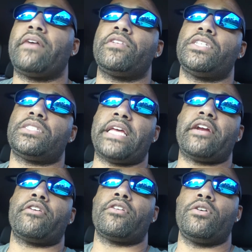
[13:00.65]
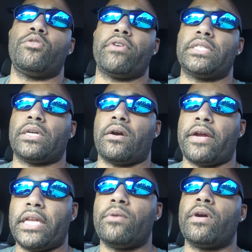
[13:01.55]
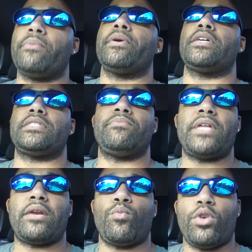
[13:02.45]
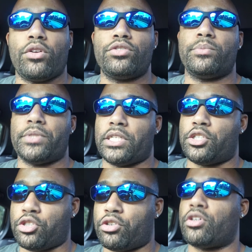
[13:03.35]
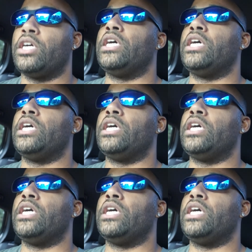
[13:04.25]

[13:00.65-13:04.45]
have to just take her to go rent a car anyway, because I'm not 100% sure